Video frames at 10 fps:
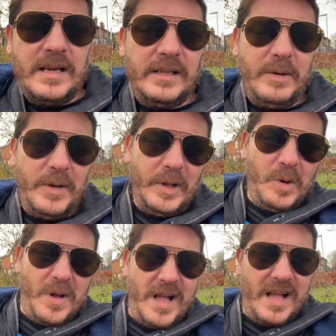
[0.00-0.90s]

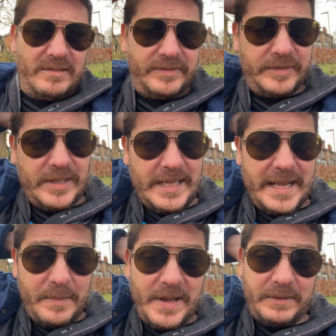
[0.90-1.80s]
Hello.
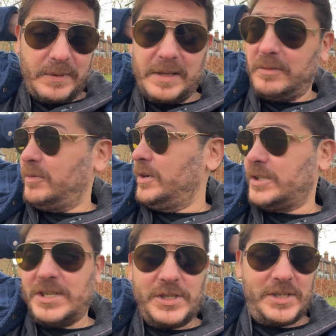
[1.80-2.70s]
Not a bad weather for a
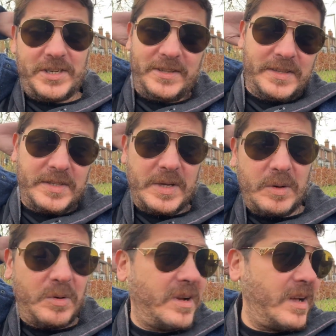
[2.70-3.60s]
change in England,
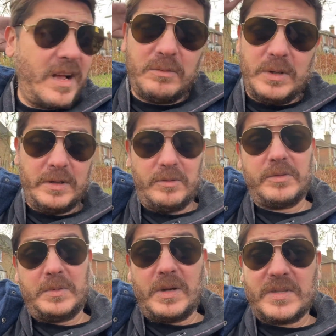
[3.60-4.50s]
so well, hello
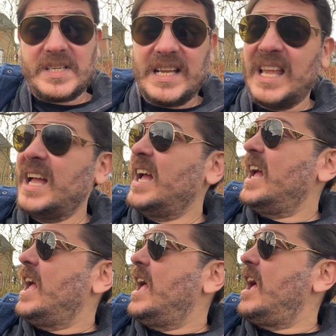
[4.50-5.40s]
from the outside.
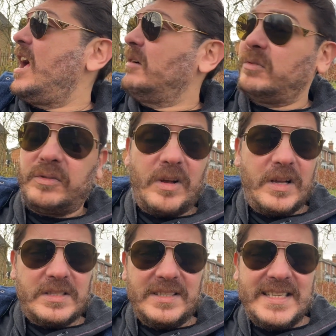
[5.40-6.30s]

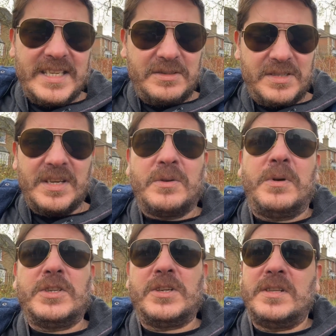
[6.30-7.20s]
Today's interesting
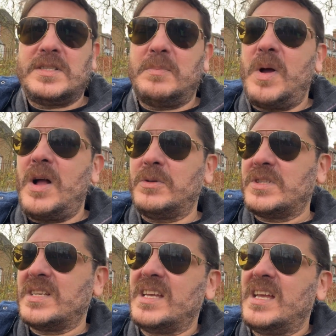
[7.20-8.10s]
question is about
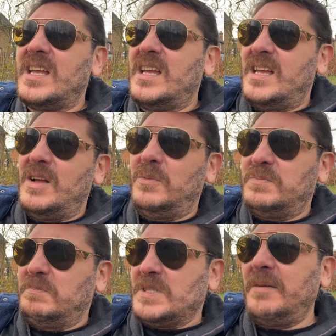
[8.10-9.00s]

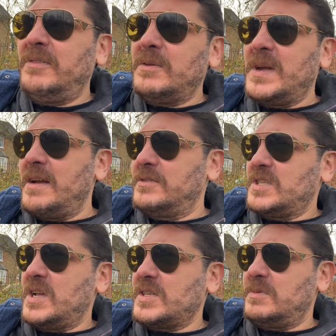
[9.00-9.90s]
something we have
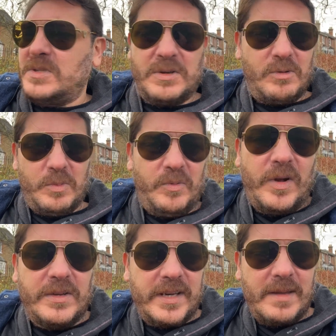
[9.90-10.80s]
discussed with a group of
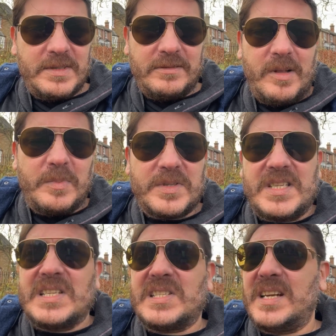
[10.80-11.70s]
other game developers
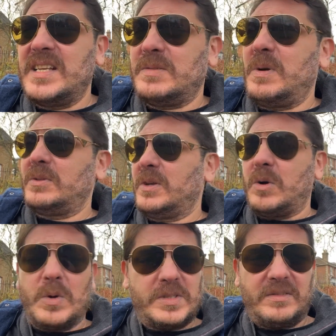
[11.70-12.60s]
yesterday. It's about the
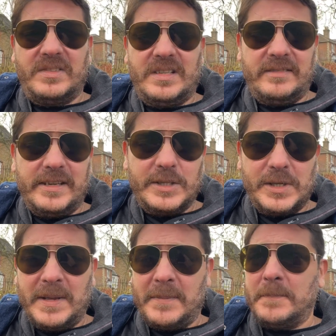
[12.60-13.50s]
cost of the
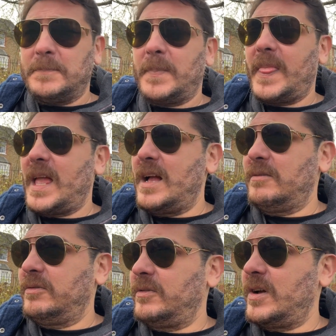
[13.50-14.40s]
innovation,
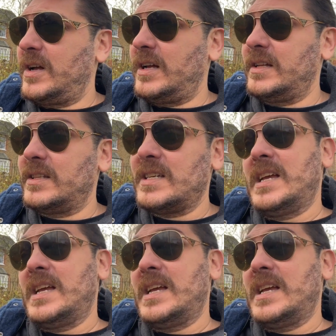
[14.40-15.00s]
and